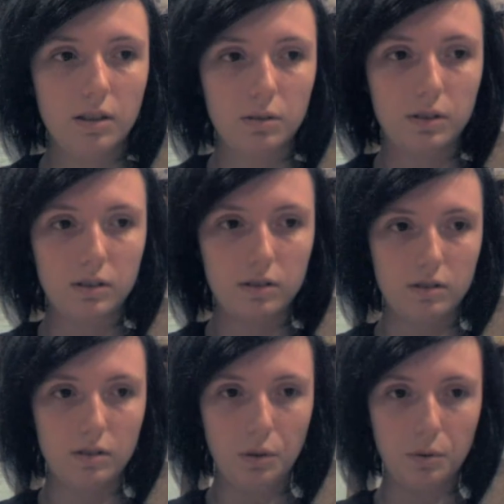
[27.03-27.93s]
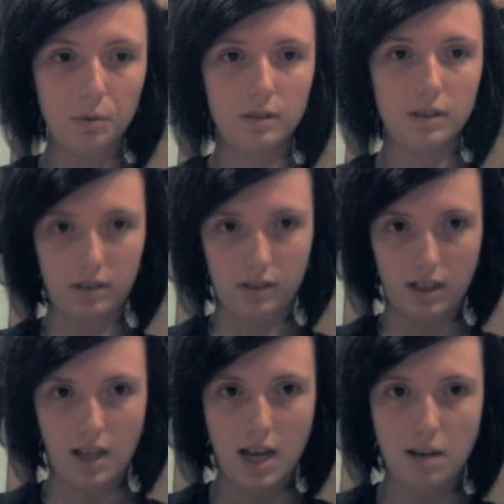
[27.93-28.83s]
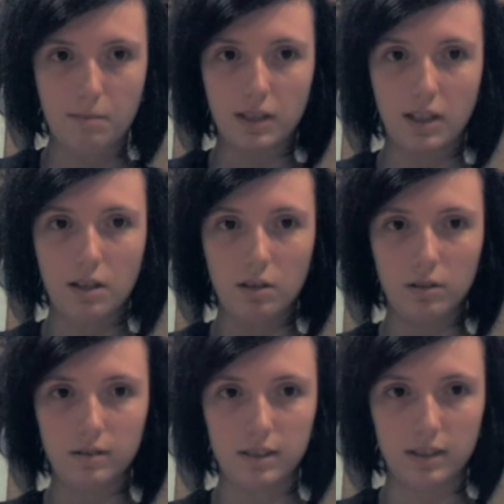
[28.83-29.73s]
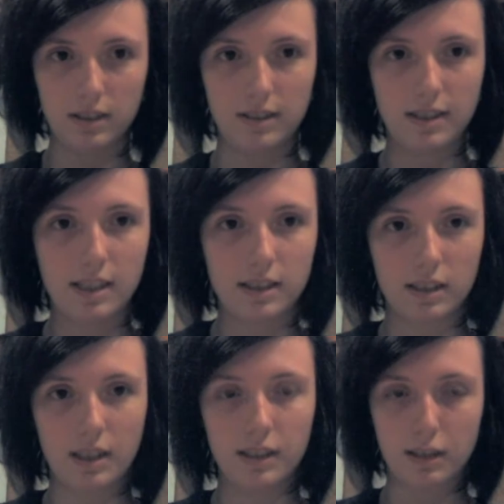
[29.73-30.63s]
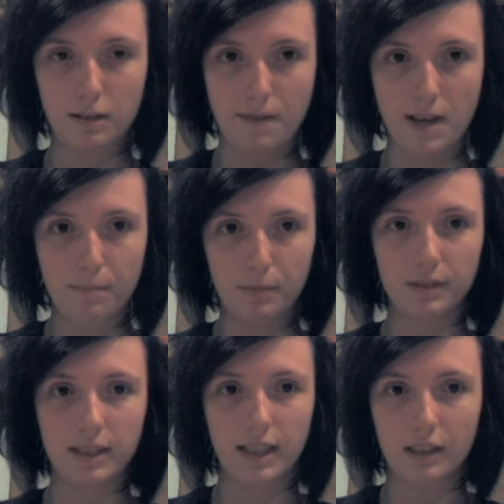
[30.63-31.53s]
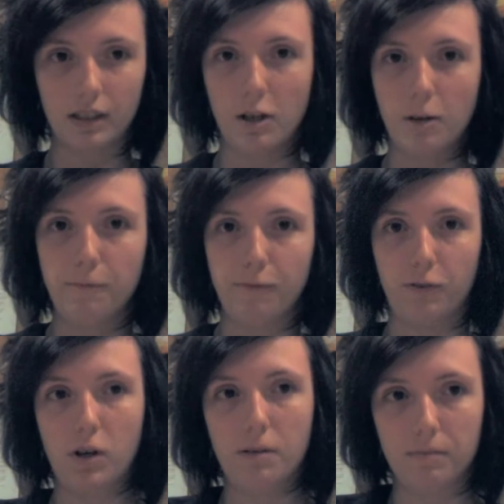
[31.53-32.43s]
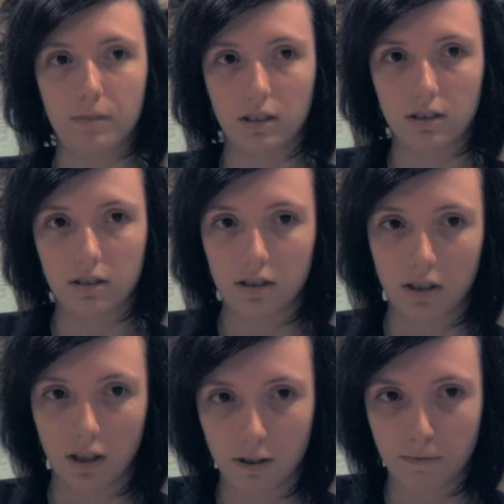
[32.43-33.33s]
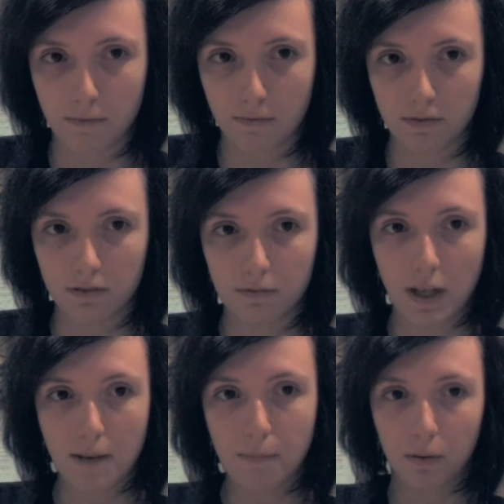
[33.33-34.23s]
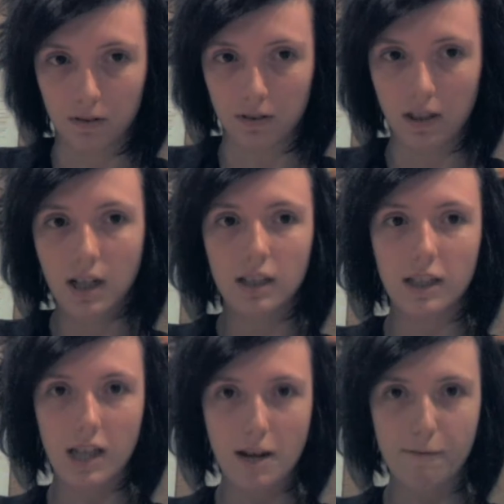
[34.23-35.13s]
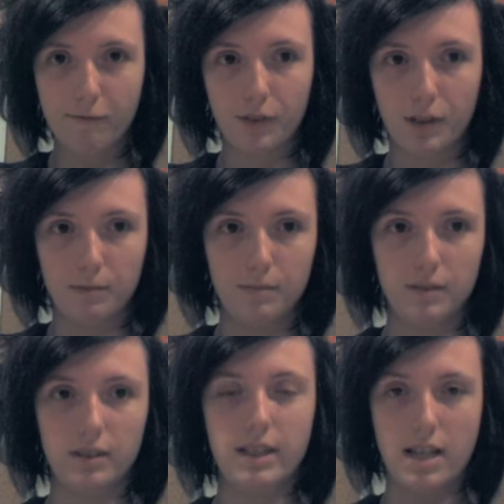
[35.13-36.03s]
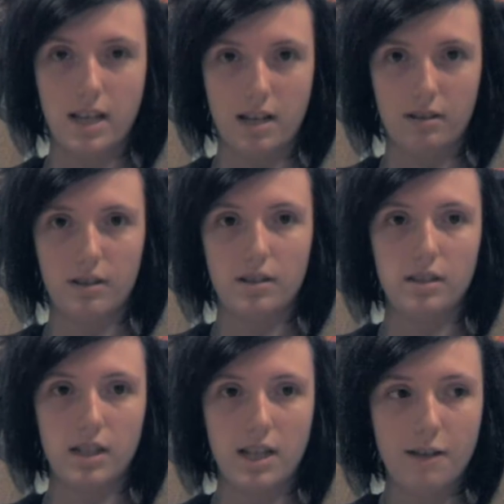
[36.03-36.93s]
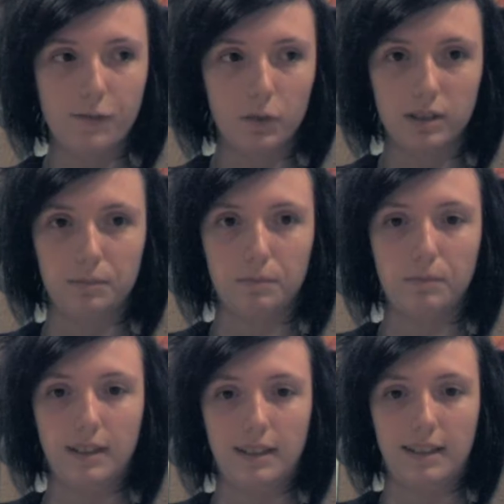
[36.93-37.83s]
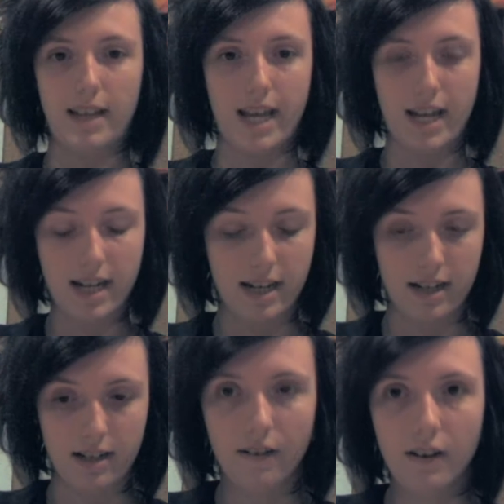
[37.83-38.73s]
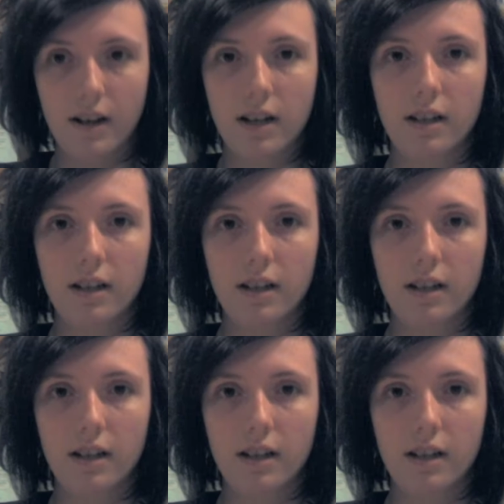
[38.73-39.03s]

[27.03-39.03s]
Those who came to kill these innocent people didn't come from good people. They came from the evils within.